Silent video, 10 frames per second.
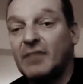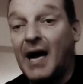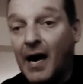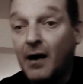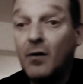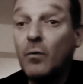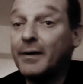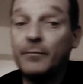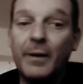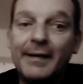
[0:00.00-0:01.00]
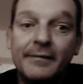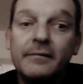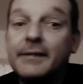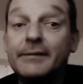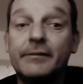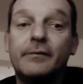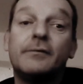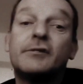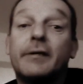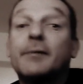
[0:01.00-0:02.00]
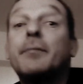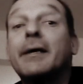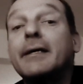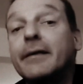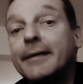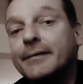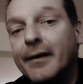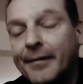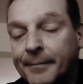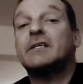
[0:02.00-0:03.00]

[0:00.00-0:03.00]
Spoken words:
how and when did you start playing the guitar.